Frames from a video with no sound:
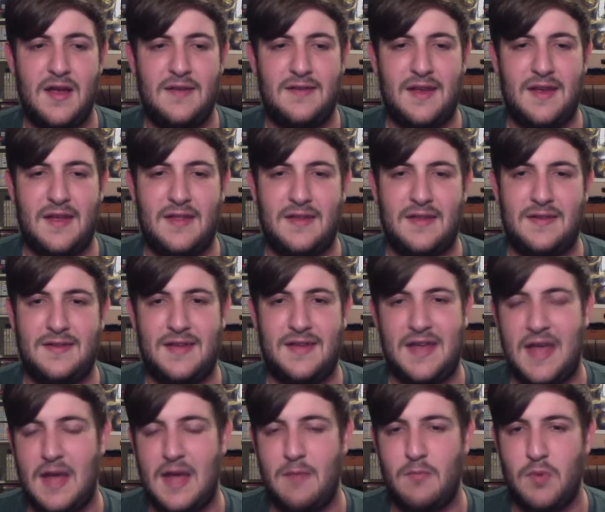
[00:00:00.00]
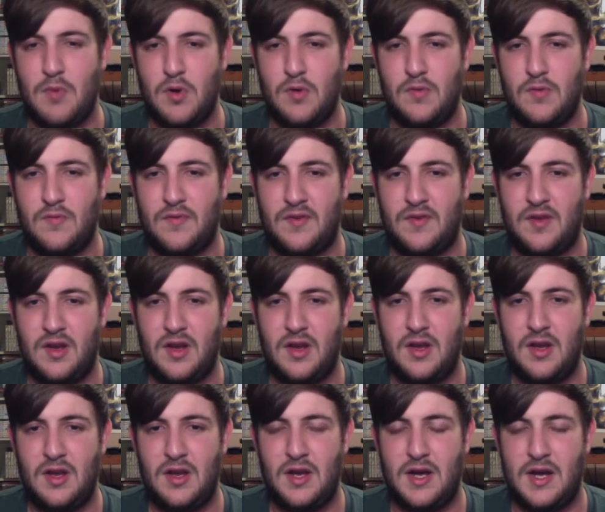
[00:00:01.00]
say, the T M moves
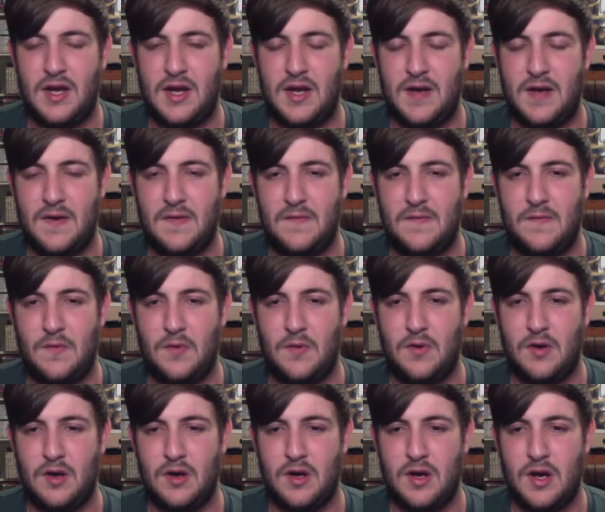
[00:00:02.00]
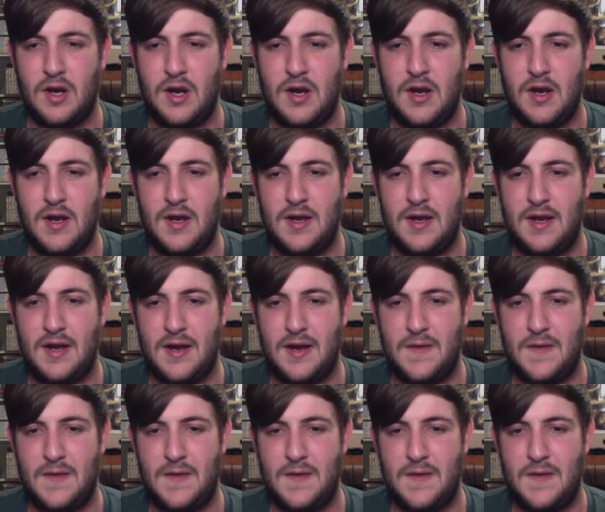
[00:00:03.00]
uh, for uh,